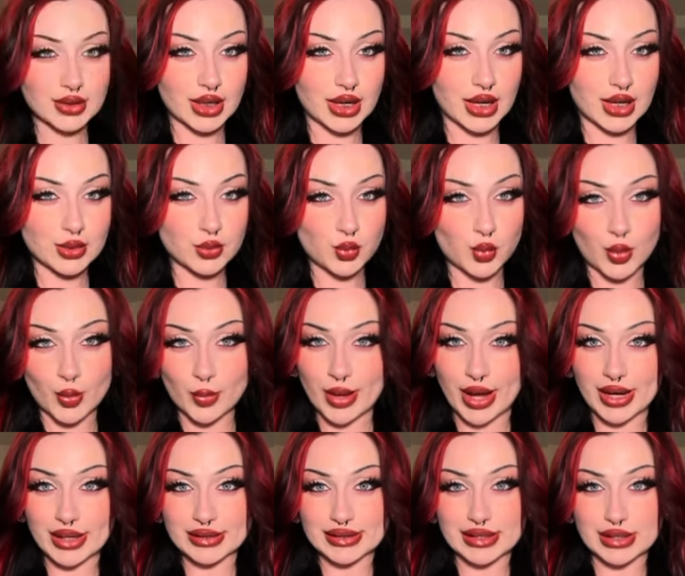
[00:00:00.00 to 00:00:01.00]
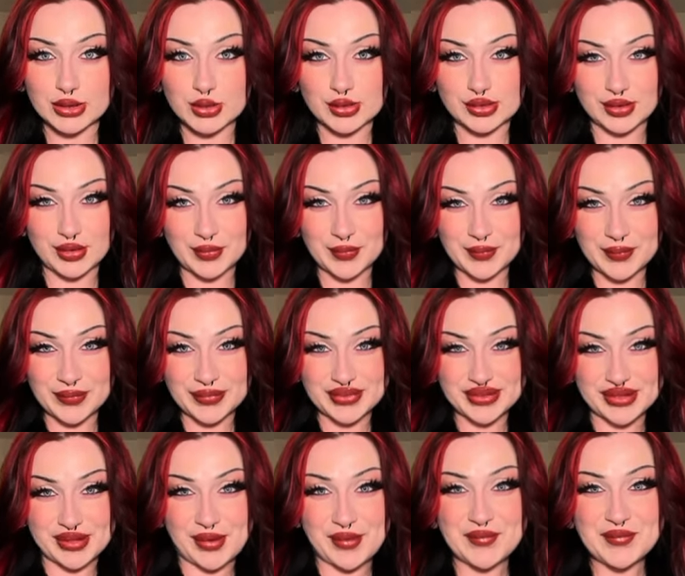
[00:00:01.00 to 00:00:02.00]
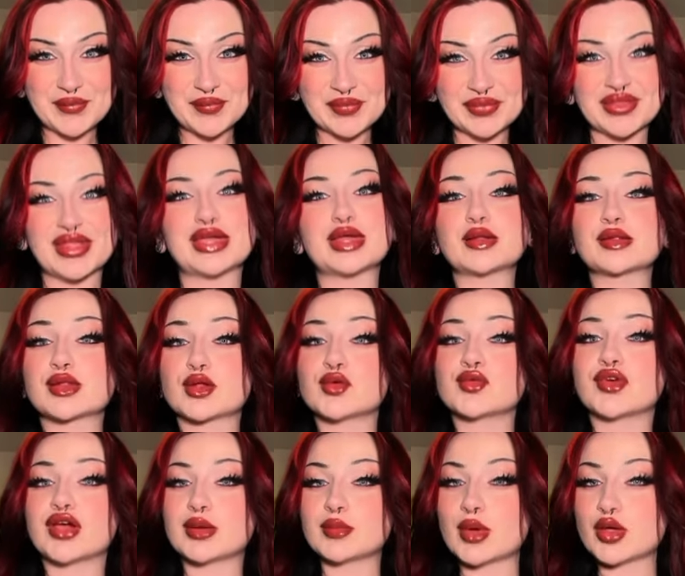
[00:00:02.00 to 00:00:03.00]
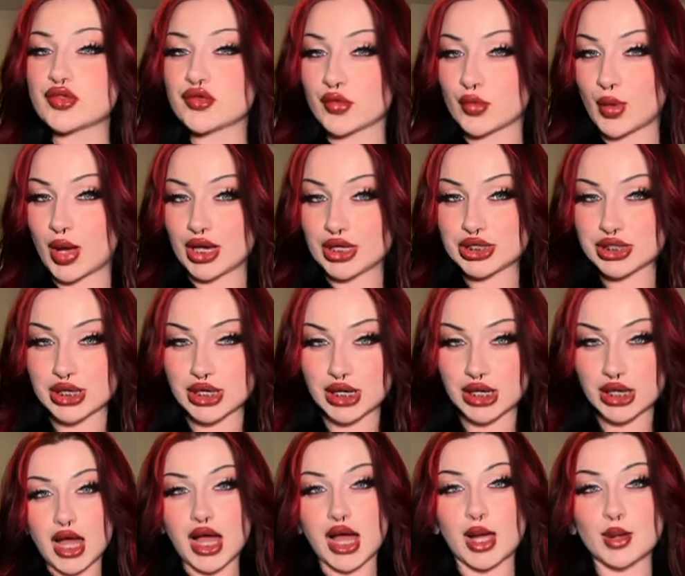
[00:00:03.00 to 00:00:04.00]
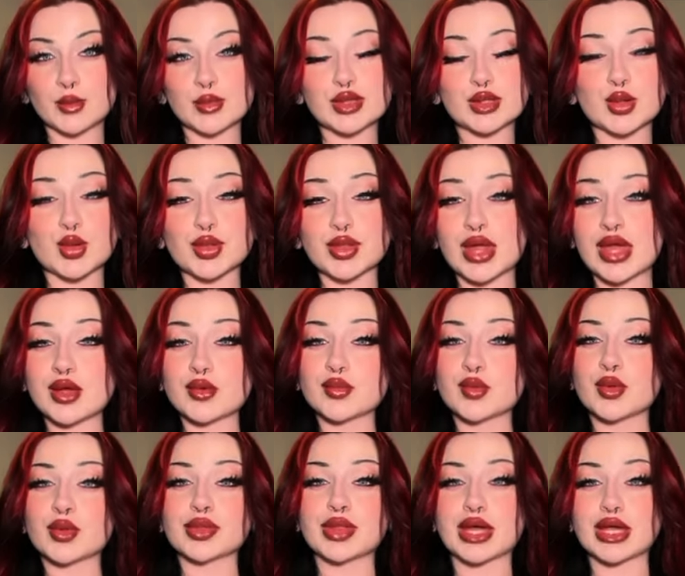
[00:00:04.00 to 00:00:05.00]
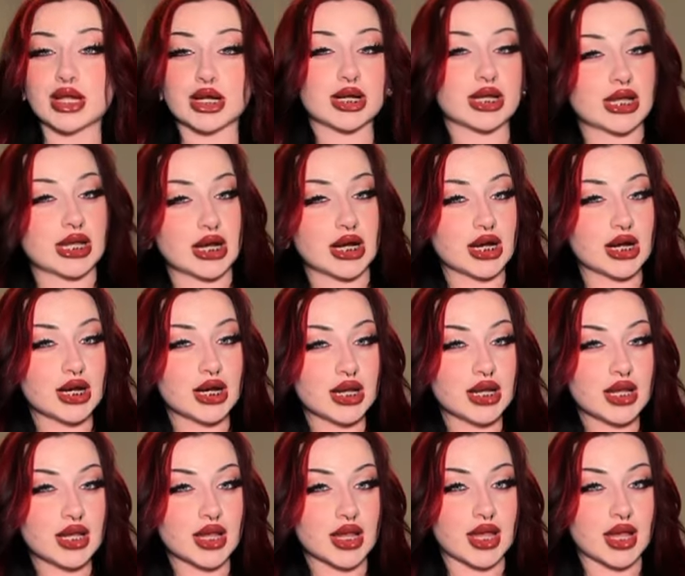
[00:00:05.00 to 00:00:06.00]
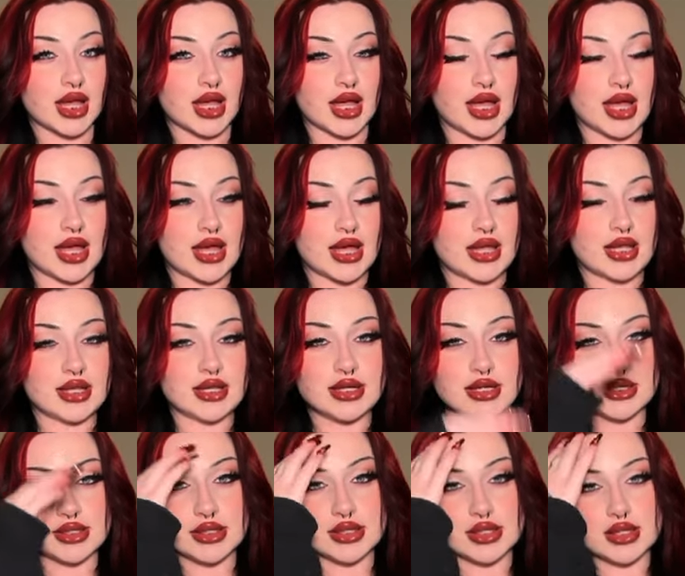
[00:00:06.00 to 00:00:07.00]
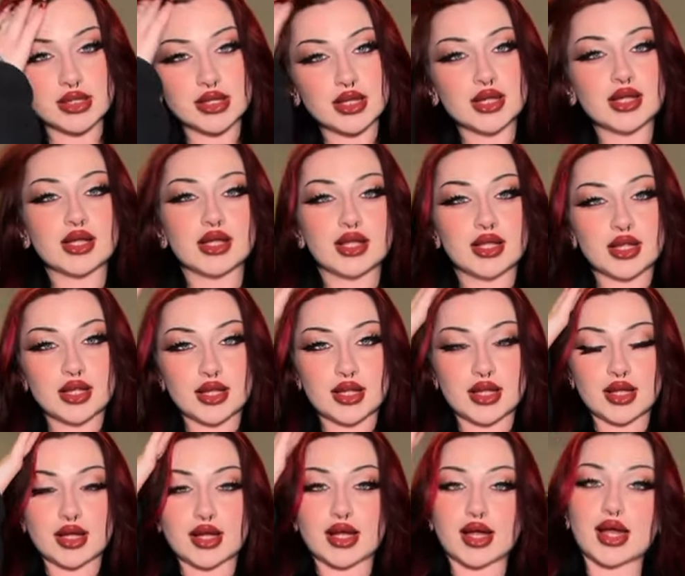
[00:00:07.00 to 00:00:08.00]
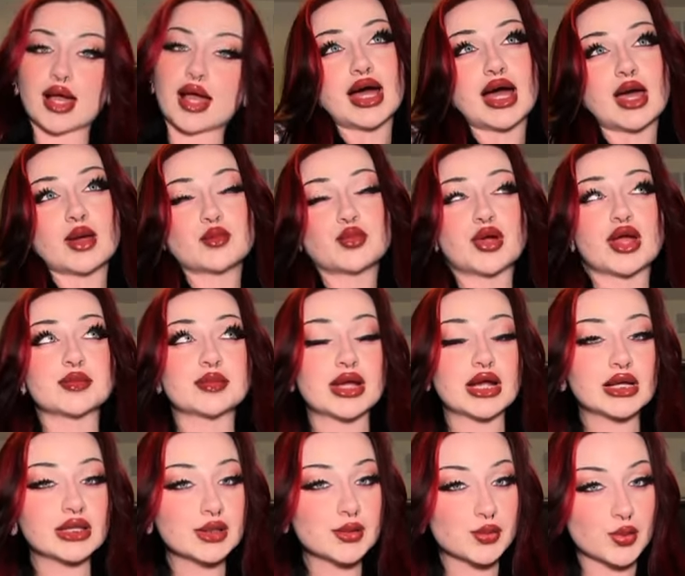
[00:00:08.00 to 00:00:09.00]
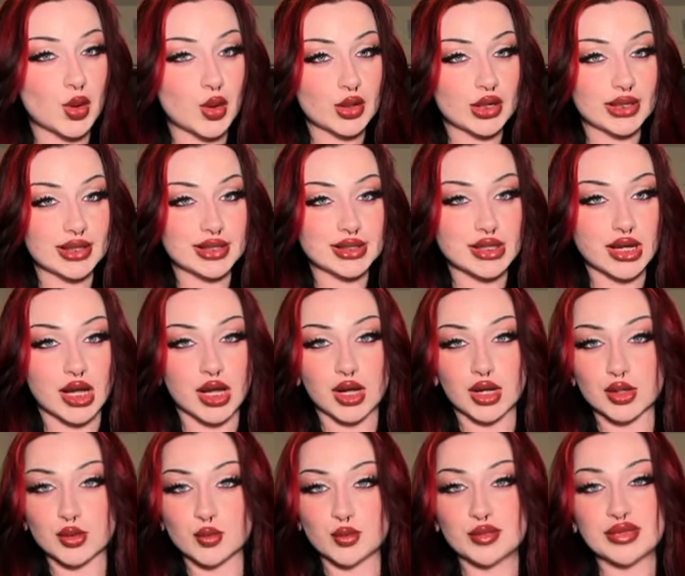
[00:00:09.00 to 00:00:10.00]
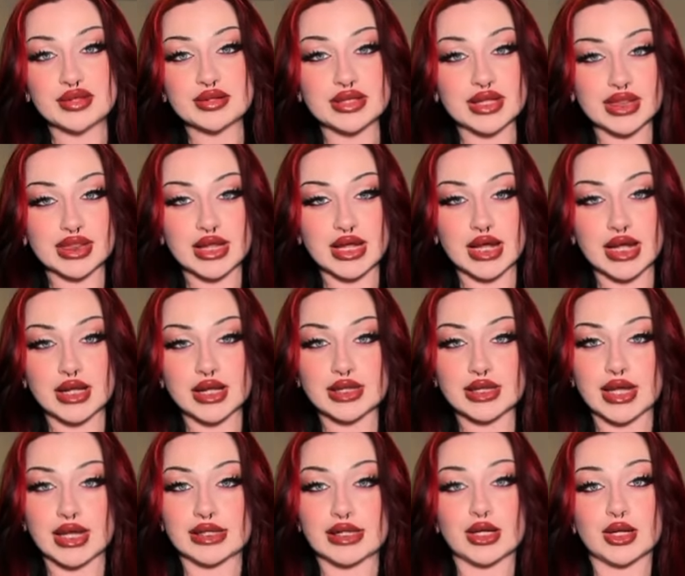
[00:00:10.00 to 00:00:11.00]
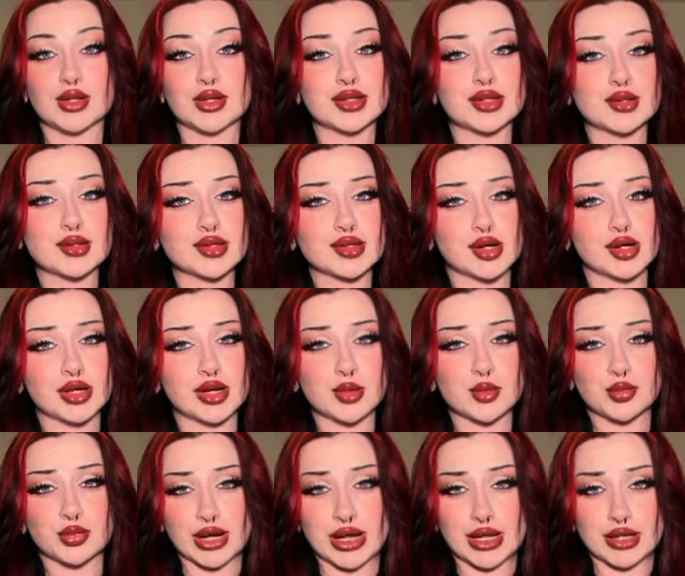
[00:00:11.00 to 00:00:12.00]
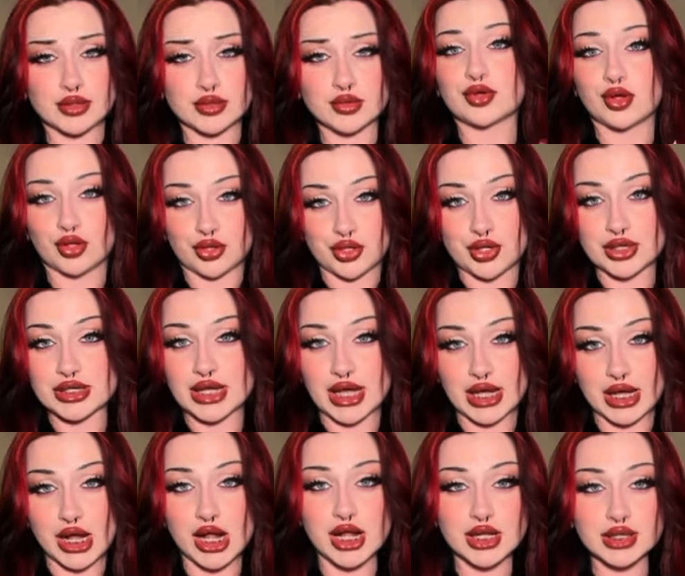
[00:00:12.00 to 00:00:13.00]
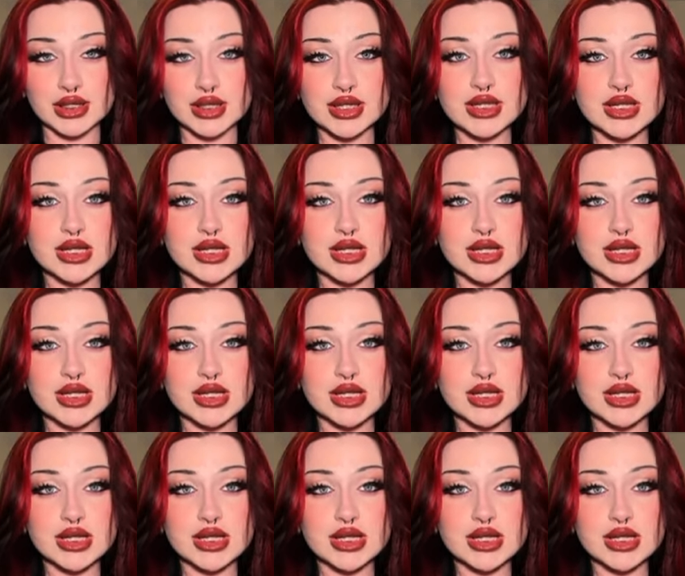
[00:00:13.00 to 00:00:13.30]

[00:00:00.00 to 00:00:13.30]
And we're back at the end result. So thank you so very much for watching. I'm so thankful that you're here. And I'm primarily focused on music things. And I also started a brand, Cultured Chaos.